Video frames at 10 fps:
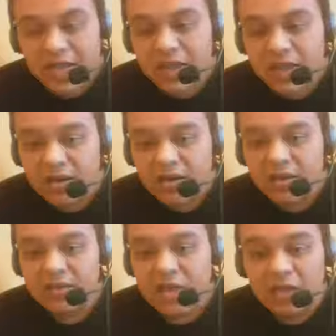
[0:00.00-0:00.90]
again,
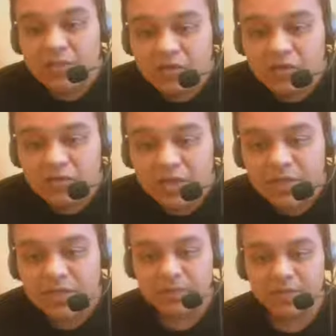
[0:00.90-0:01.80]
solipsism
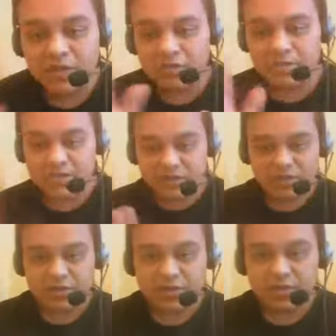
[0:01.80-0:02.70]
means something
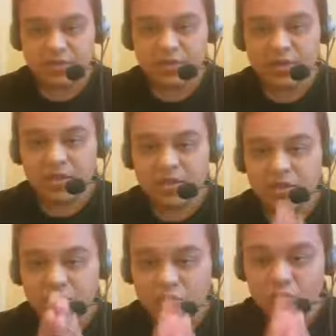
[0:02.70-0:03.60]
specifically.
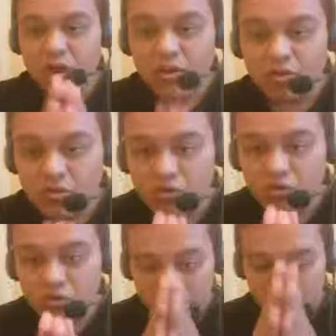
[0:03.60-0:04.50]
You
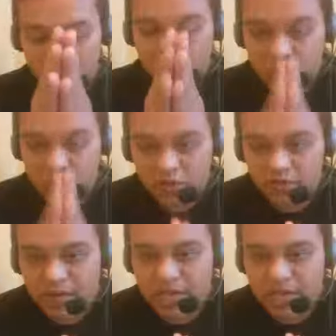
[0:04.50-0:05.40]
are sure of
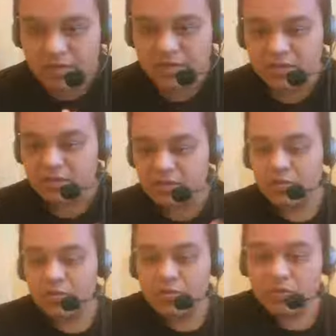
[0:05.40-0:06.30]
your mind existing, but
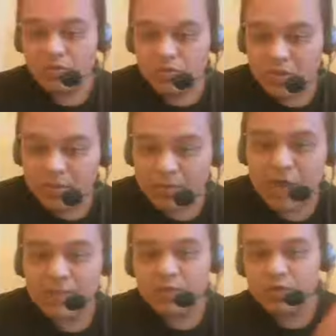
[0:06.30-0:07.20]
there's a
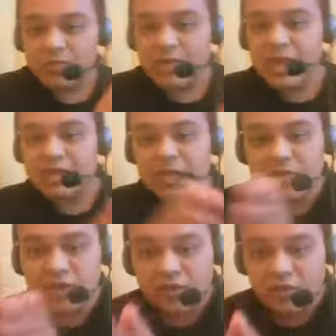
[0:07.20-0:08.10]
problem with minds
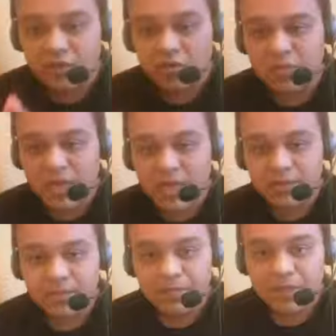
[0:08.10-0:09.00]
outside of your own
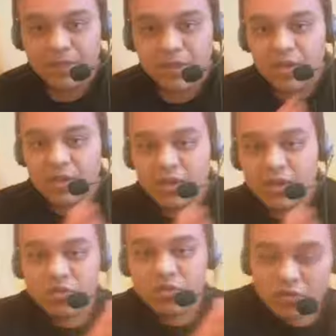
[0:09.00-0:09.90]
mind.
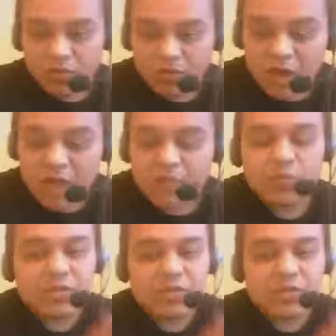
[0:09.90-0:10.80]
So if there is a
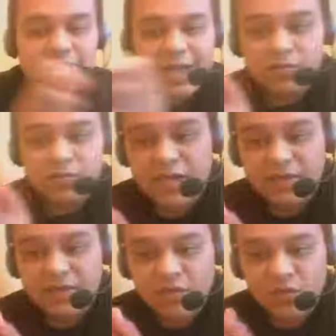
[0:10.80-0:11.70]
problem with things
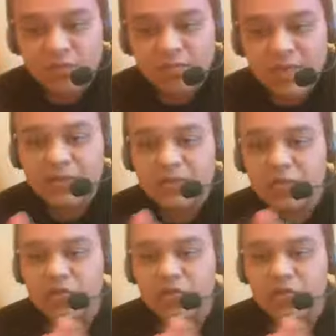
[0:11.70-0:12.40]
outside of your own mind,